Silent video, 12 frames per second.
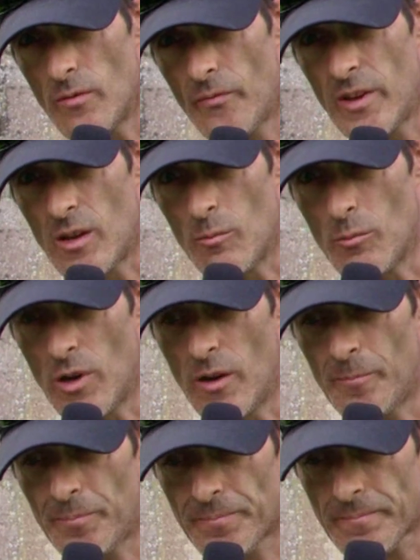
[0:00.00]
thing,
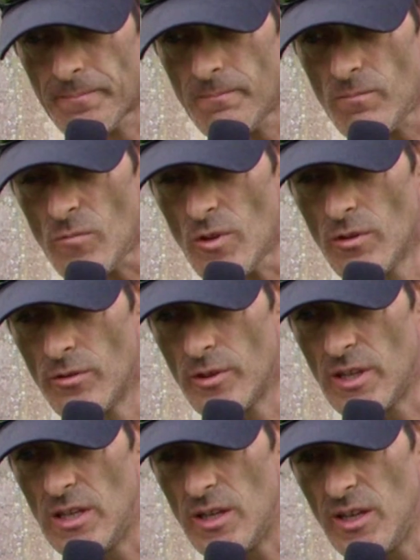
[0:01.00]
but
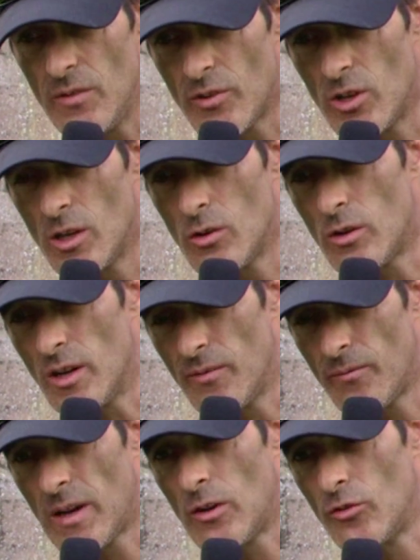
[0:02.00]
even though I
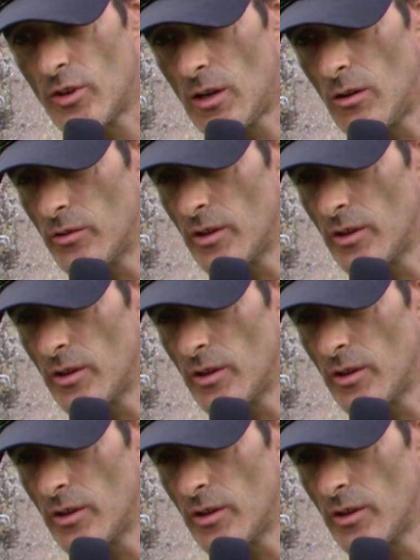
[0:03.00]
found out